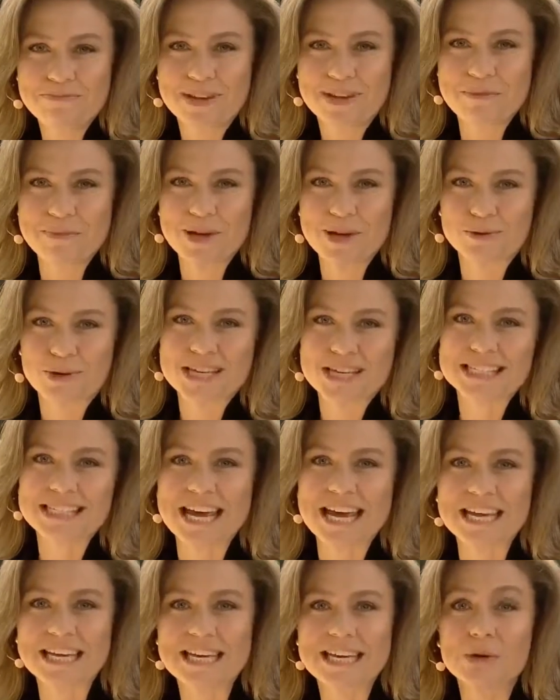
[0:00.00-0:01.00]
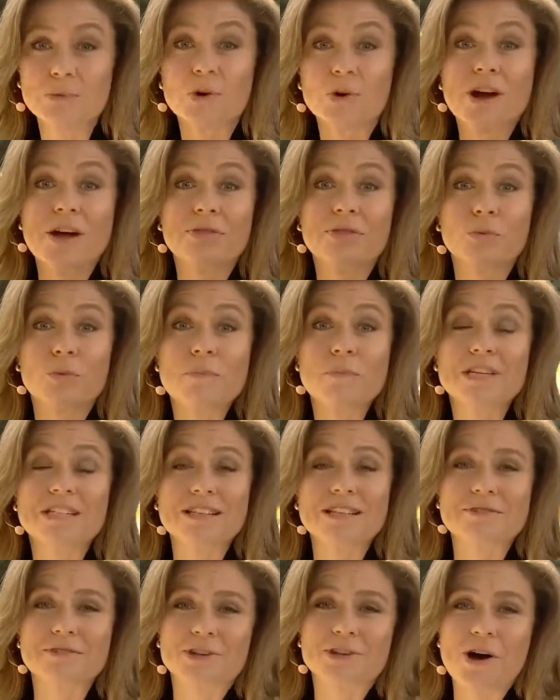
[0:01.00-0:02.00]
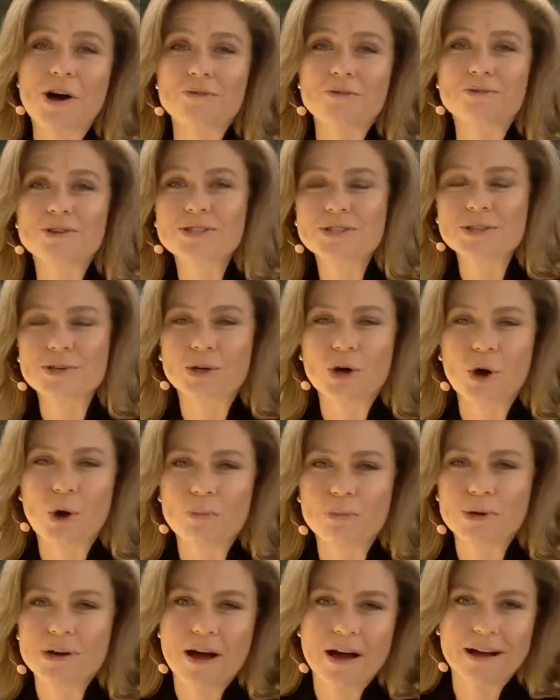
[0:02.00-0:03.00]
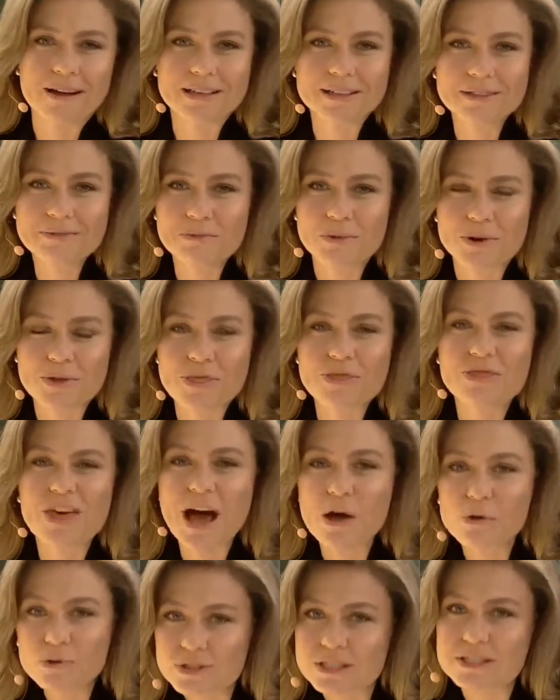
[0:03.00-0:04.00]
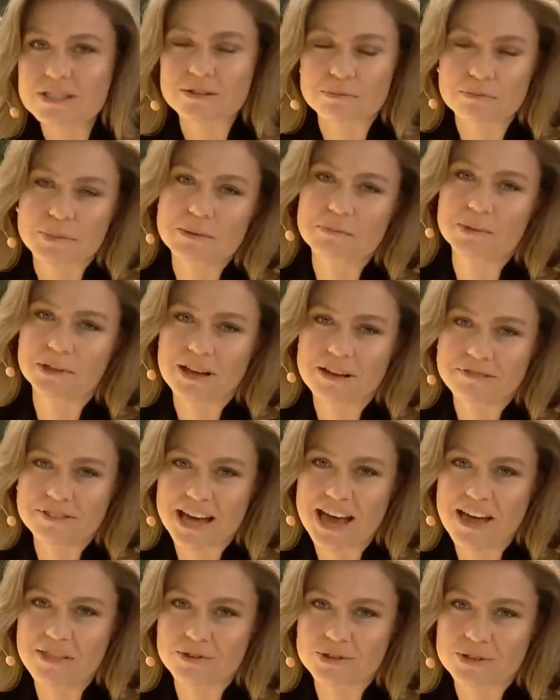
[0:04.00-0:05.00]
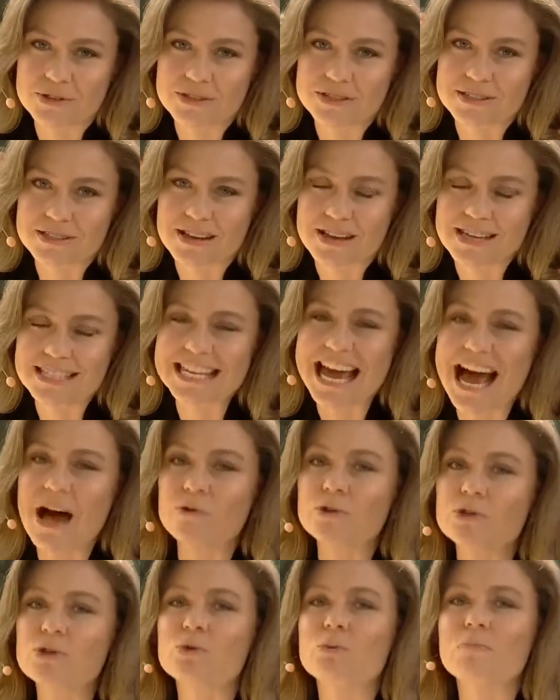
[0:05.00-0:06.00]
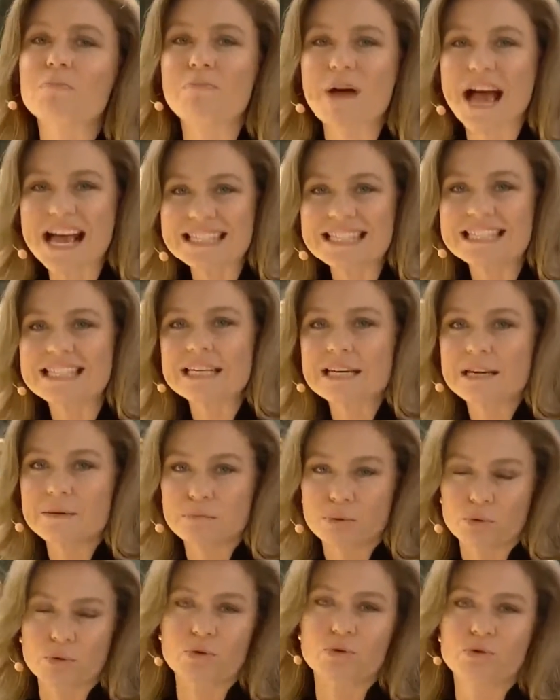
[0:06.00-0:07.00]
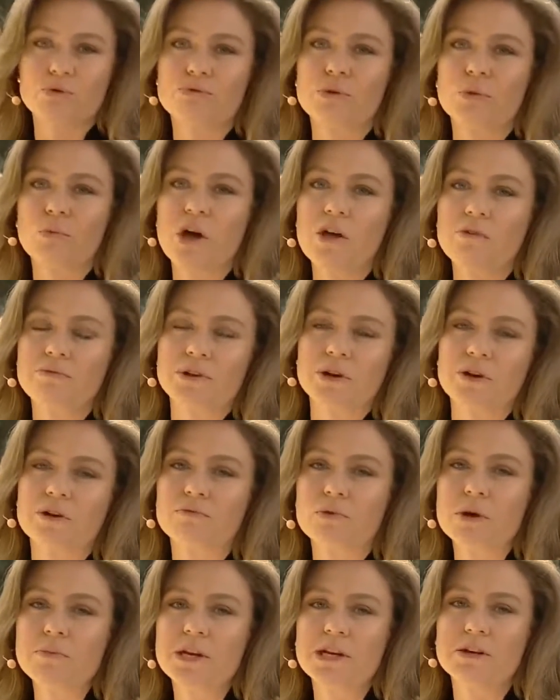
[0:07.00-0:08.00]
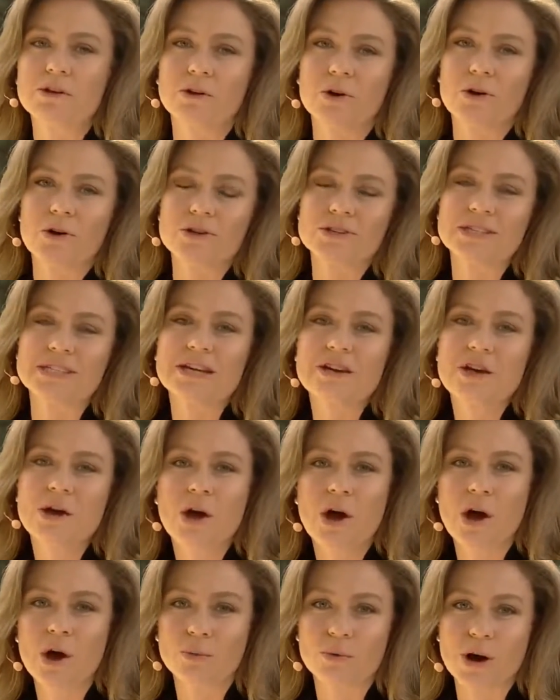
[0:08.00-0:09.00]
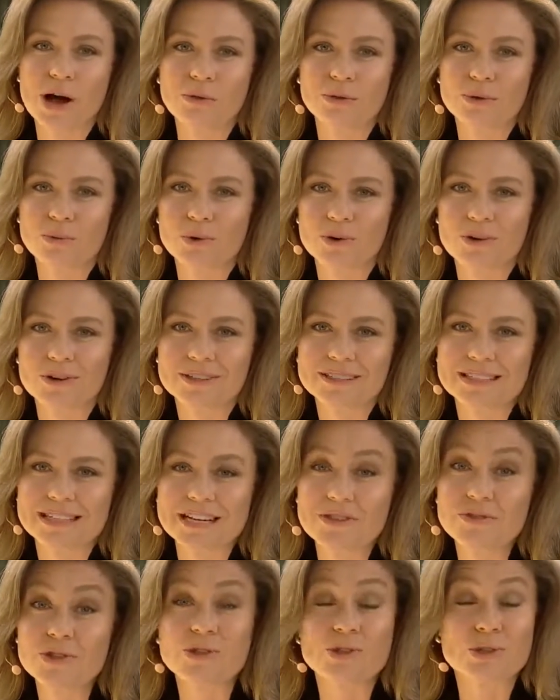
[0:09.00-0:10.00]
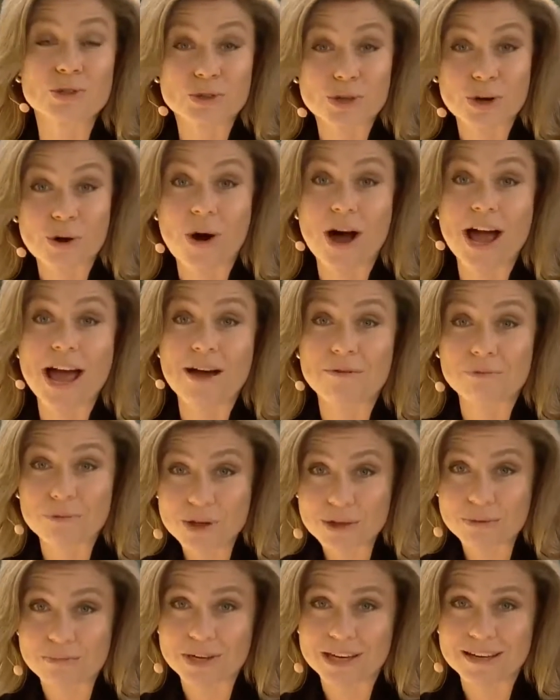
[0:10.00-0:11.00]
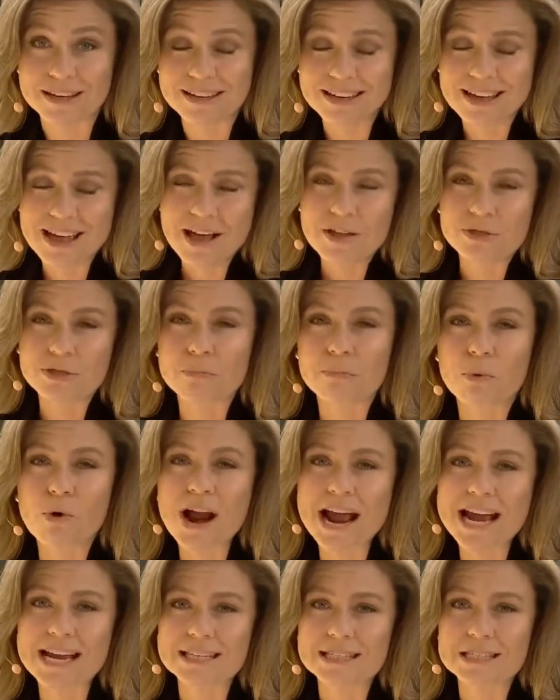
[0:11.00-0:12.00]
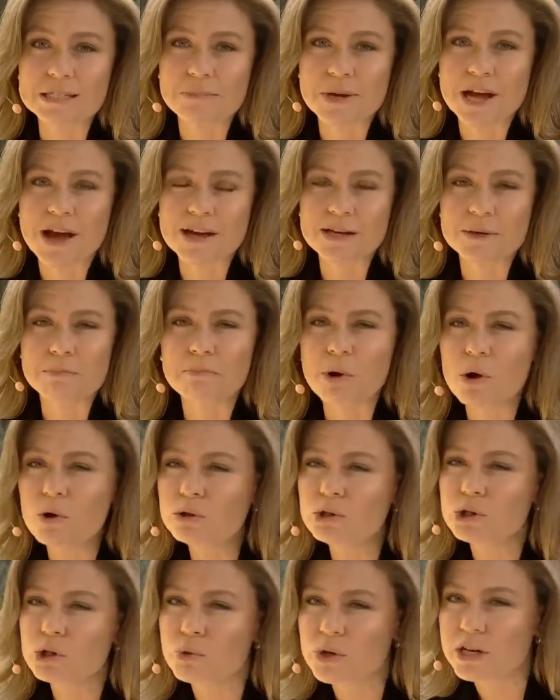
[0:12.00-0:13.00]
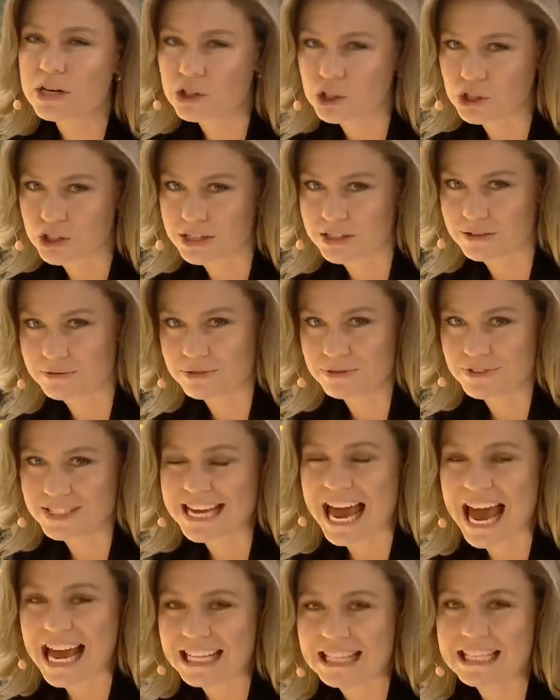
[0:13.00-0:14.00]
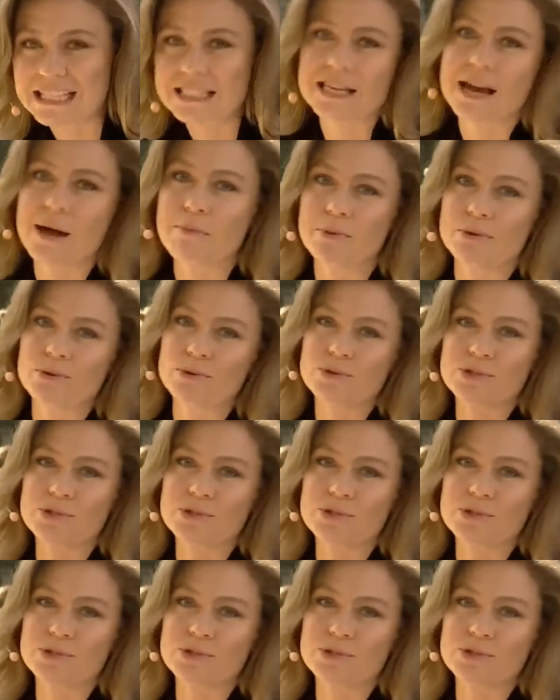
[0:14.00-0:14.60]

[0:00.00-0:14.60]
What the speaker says: I'm Andrea Sankey, and we're at the Women Deliver Conference in Copenhagen, where thousands of people have gathered to discuss how to best improve the welfare of women and girls around the world. And in the studio, I have with me the brains behind a bold new initiative tackling taboos